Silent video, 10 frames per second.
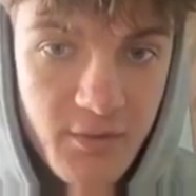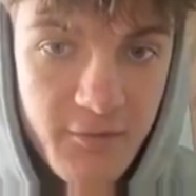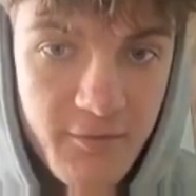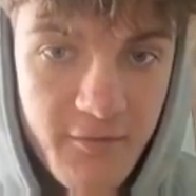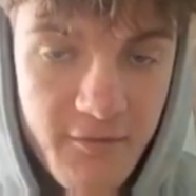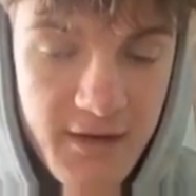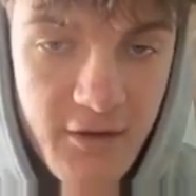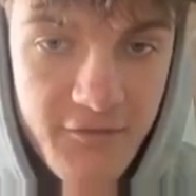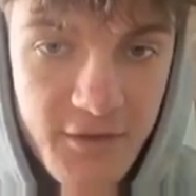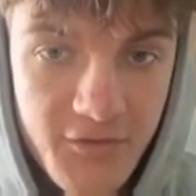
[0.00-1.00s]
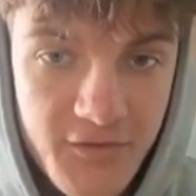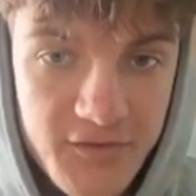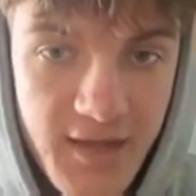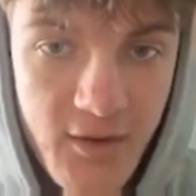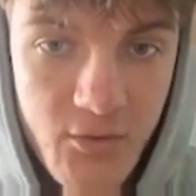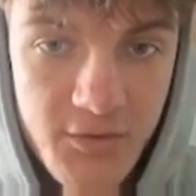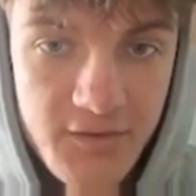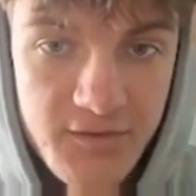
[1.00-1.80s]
We've now filled sell orders,